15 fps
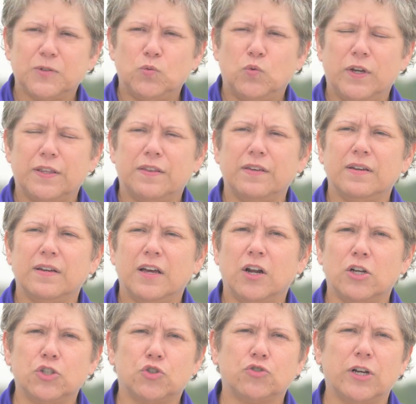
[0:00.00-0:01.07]
with an
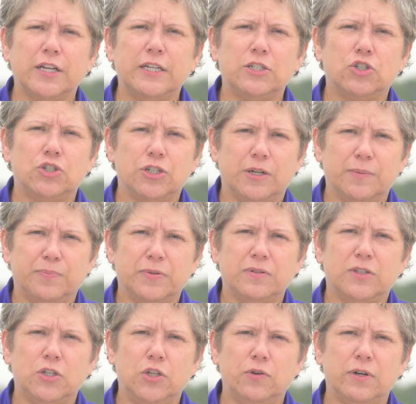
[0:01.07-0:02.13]
Australian ship,
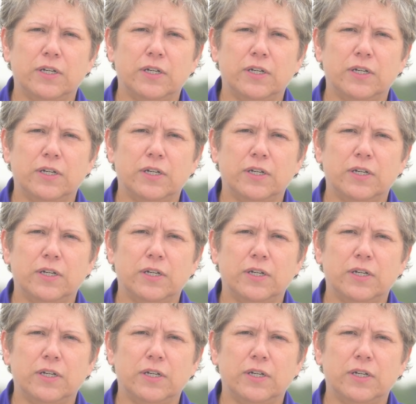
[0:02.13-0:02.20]
the